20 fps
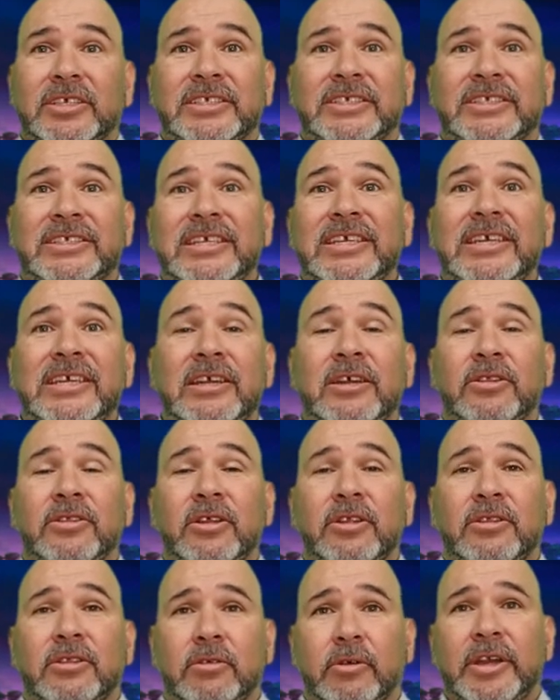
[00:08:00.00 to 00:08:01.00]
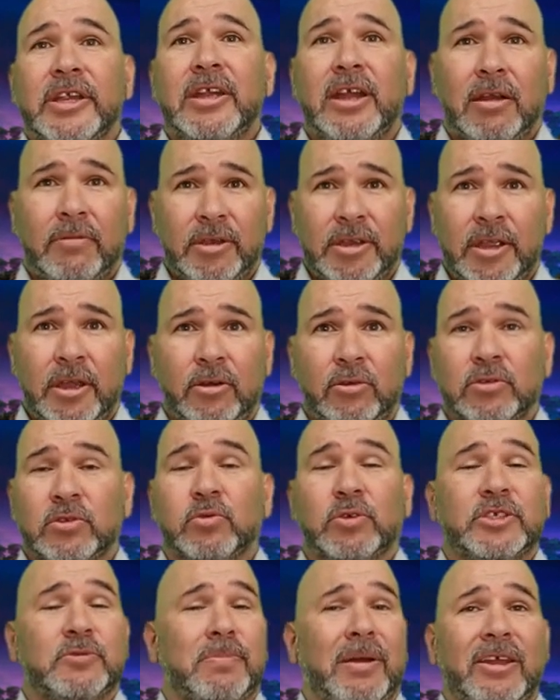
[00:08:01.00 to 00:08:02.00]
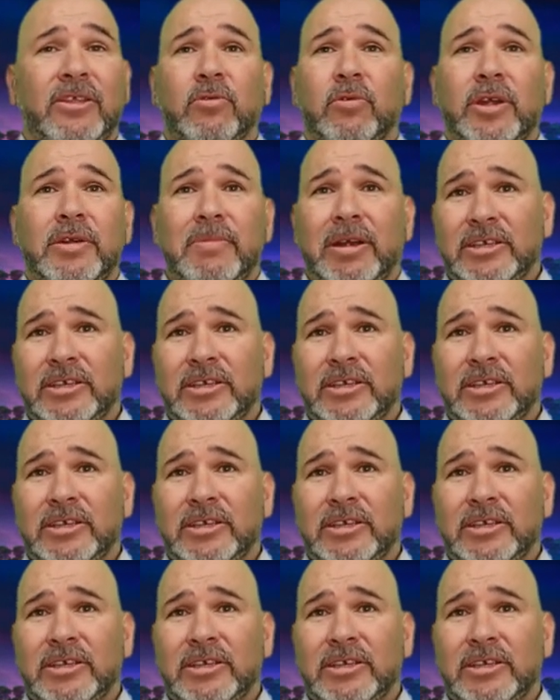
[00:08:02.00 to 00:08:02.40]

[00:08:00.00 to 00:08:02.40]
to see the Three Caballeros, which, by the way,